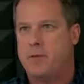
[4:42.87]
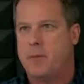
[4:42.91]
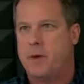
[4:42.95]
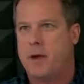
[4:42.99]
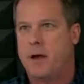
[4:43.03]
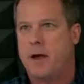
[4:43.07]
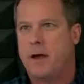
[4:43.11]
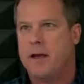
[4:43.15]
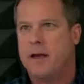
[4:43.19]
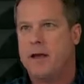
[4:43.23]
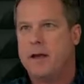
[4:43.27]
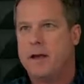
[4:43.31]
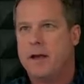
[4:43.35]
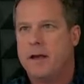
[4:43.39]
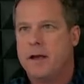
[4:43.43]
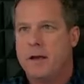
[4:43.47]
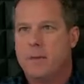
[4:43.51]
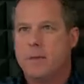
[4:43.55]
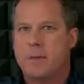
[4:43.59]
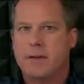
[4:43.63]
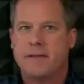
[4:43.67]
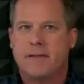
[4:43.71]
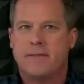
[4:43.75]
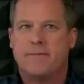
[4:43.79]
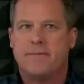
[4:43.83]
wide,
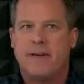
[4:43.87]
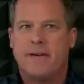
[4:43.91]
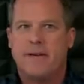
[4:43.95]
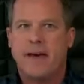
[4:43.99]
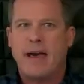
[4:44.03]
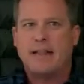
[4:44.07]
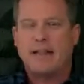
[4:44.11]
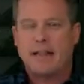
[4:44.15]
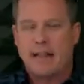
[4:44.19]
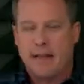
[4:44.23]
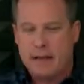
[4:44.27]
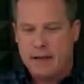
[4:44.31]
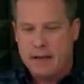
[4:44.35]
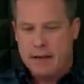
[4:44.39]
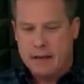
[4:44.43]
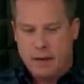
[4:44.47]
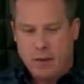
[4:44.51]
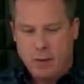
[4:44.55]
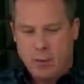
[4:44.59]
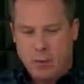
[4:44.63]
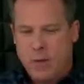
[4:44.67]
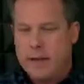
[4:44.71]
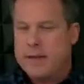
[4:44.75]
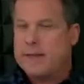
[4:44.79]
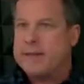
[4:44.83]
but the fact that
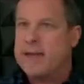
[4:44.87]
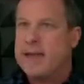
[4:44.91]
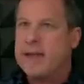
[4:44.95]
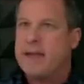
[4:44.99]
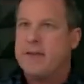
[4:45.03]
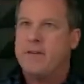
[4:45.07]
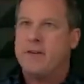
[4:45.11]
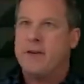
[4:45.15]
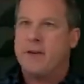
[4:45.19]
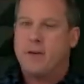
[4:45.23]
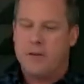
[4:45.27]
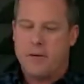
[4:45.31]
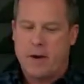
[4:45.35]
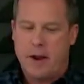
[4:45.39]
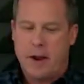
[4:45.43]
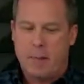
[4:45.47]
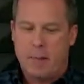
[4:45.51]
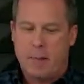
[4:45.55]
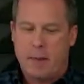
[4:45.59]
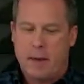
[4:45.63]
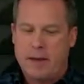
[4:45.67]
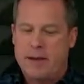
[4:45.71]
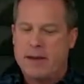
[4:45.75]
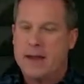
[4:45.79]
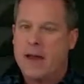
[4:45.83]
with AV over
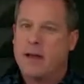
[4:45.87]
IP,